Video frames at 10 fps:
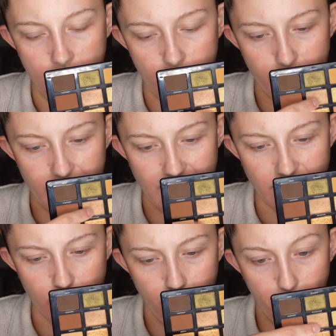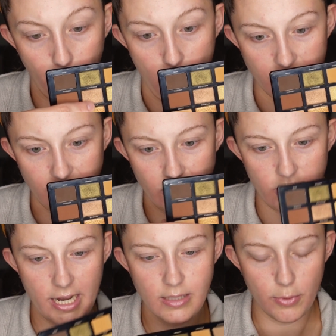these two bronzy
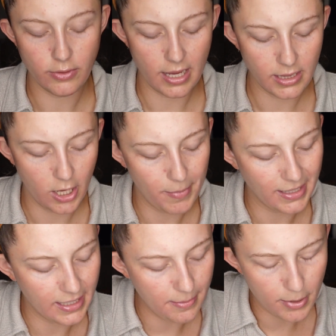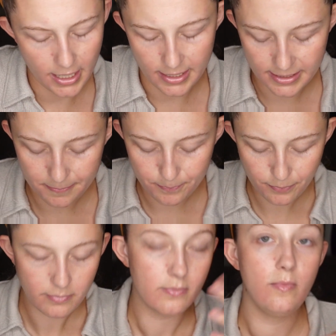shades most likely on my lid, because
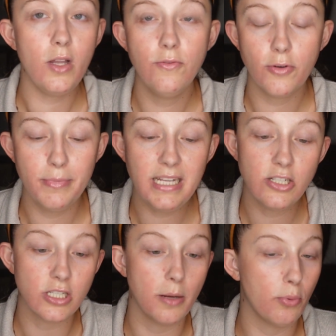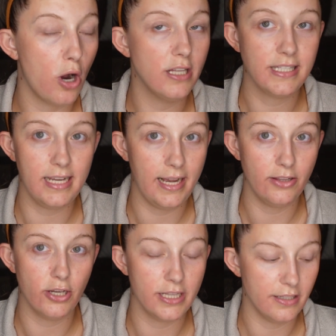for me, just a bronzy eye
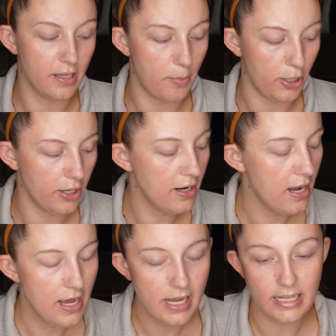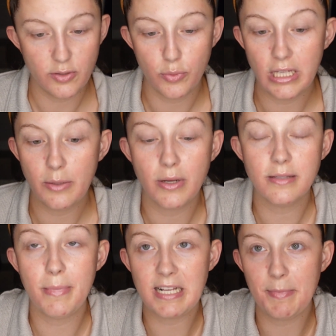look in the summer is really
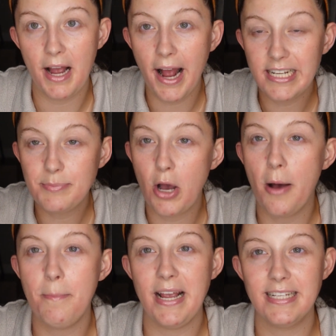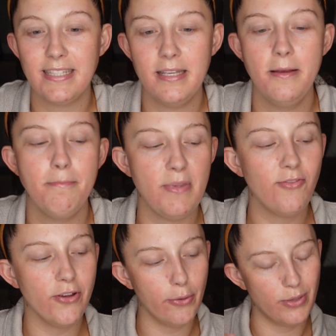what makes my eyes pop, makes me
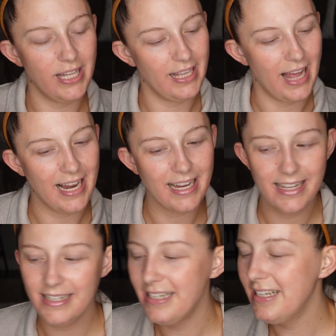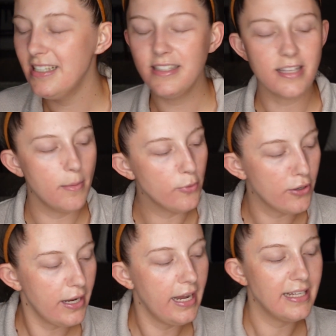feel really like
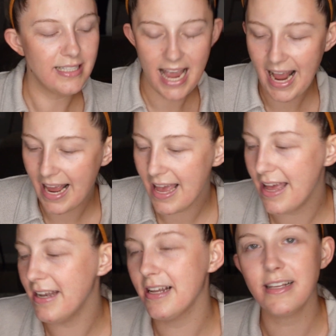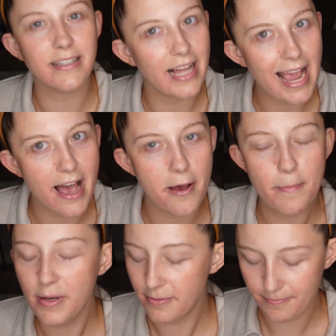summery, tan, glam.